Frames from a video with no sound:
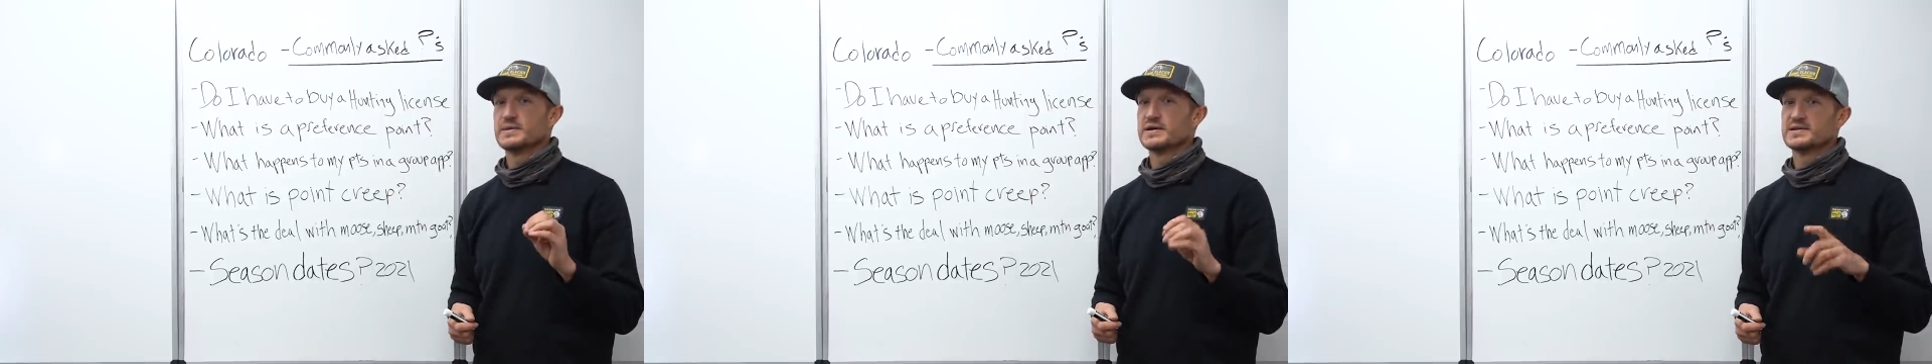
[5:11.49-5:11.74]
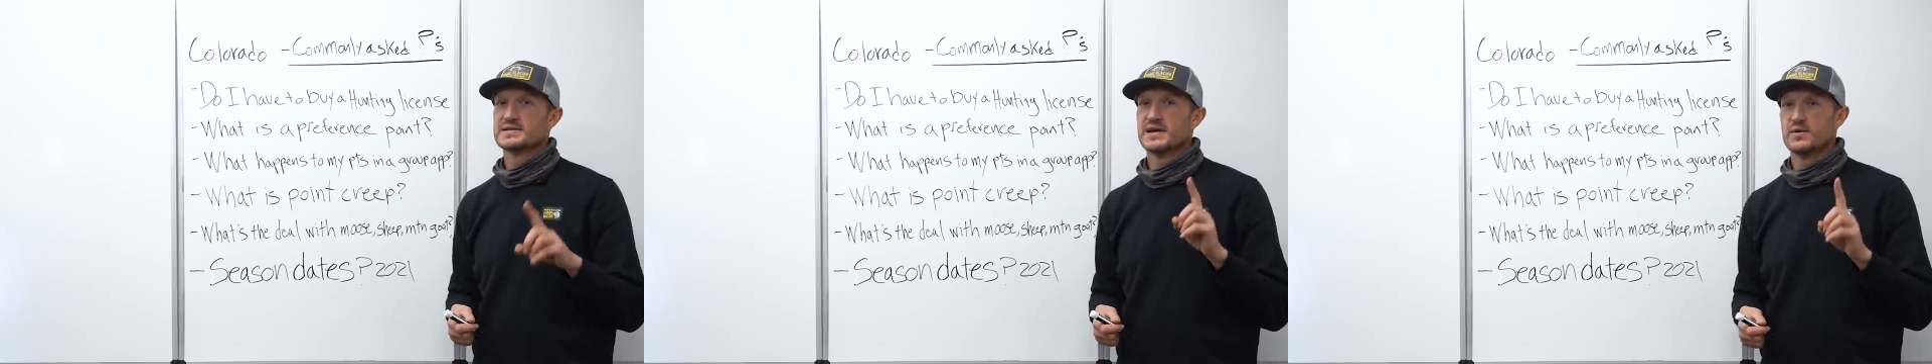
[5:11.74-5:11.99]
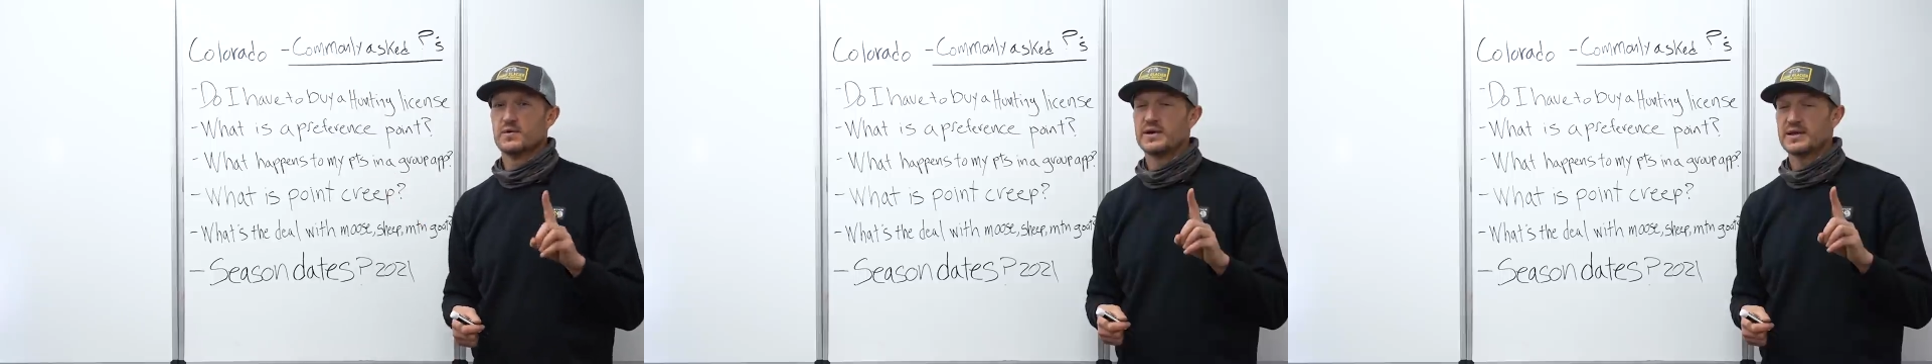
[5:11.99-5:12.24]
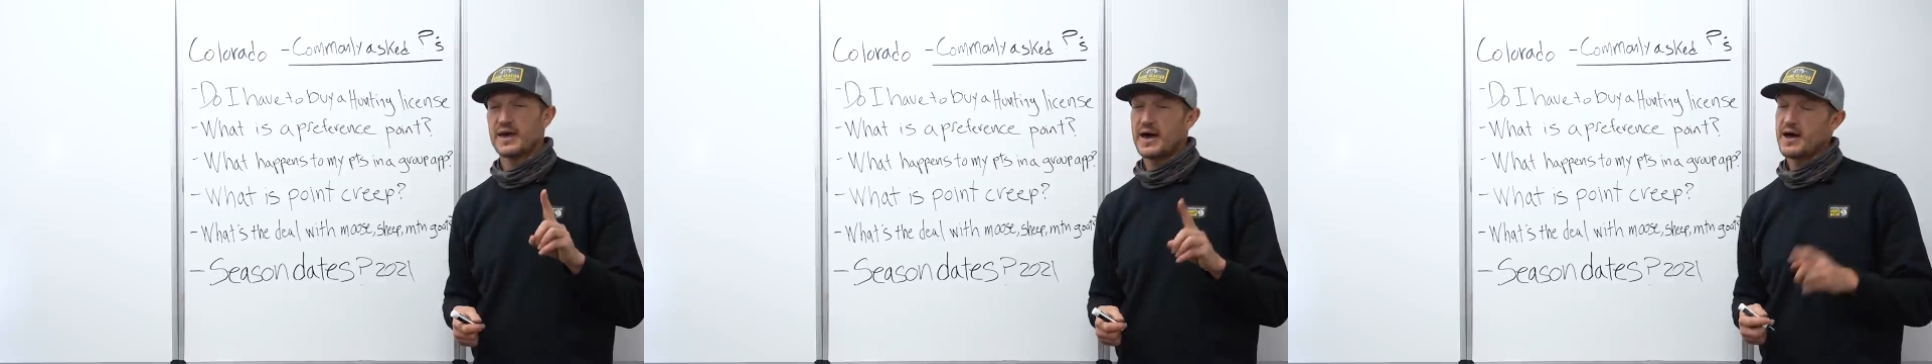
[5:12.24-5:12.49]
because that
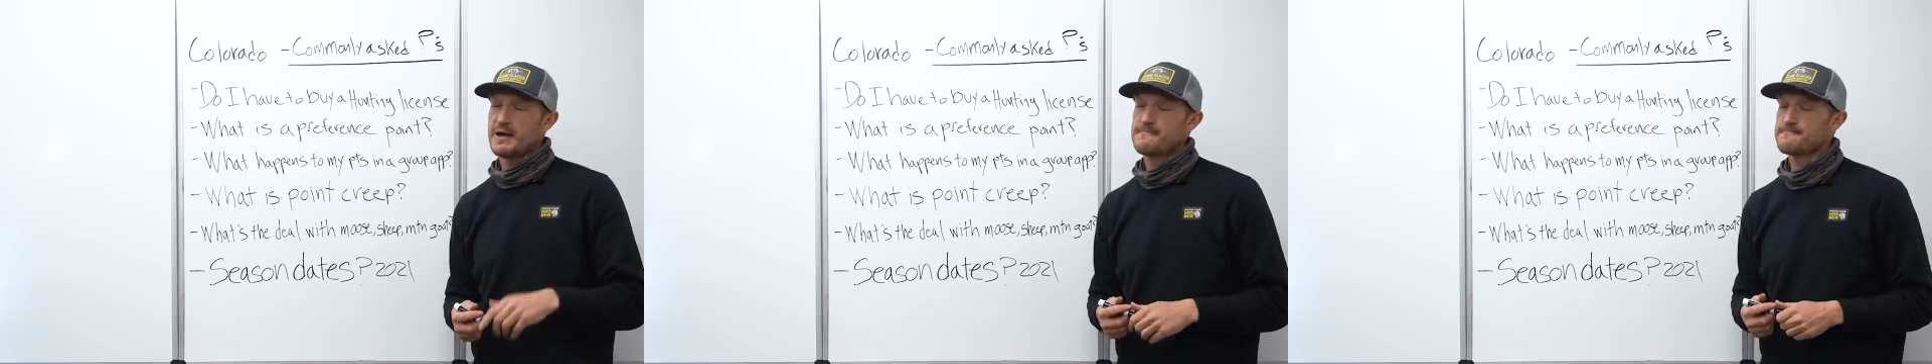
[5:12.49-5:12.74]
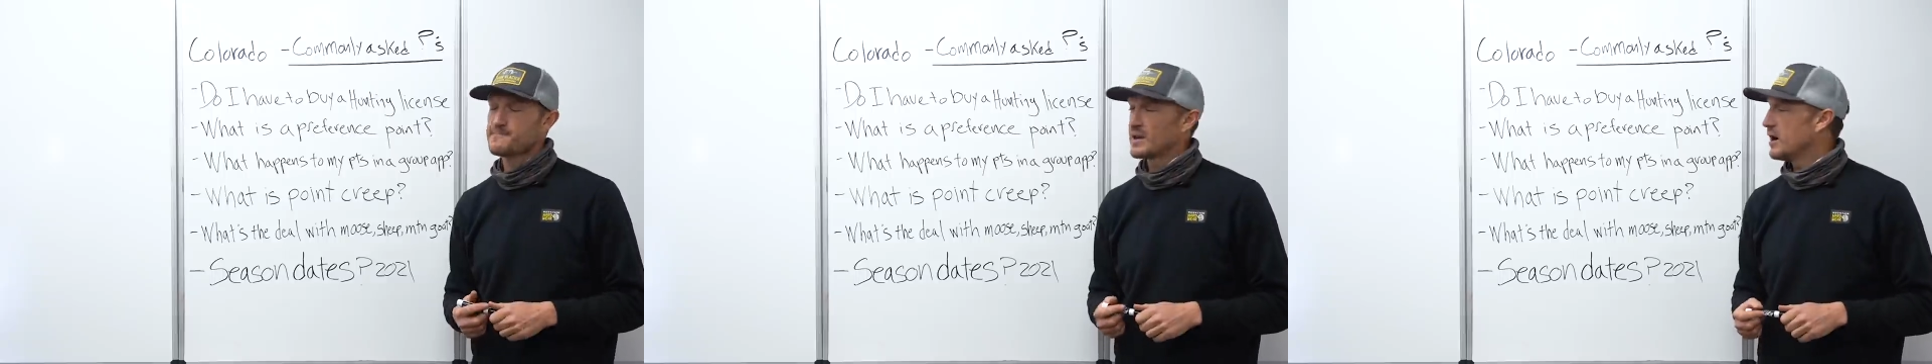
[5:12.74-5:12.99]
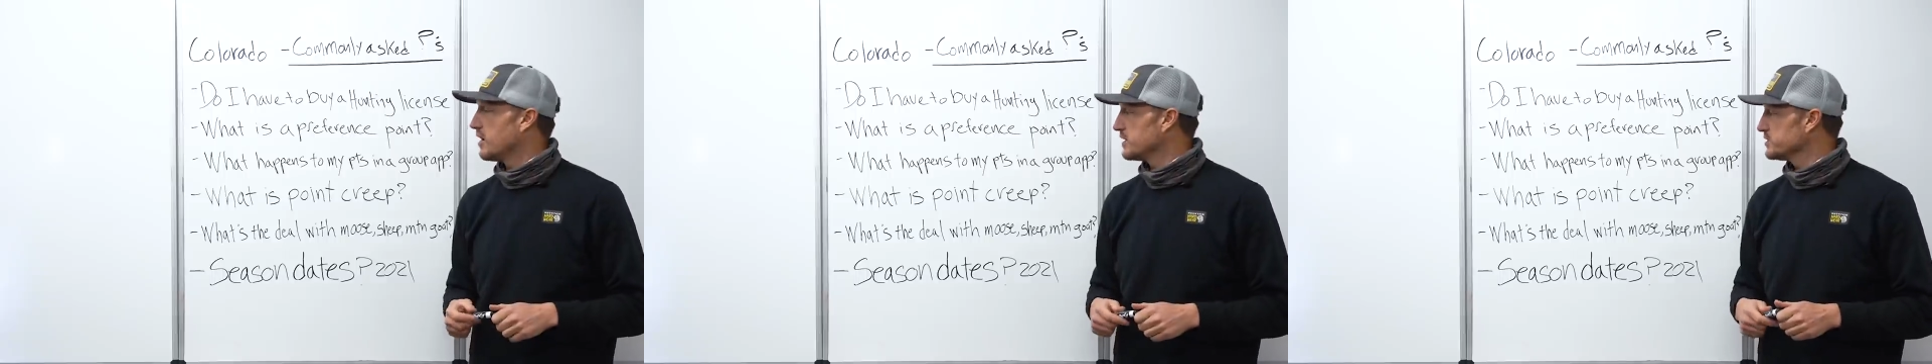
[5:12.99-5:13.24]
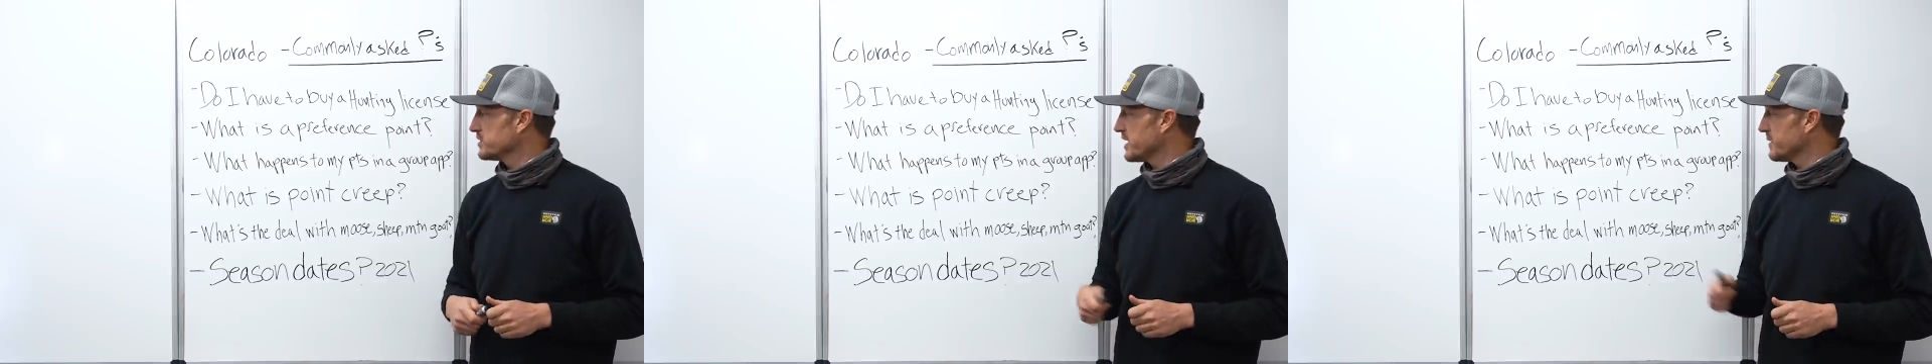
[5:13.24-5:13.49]
one guy on your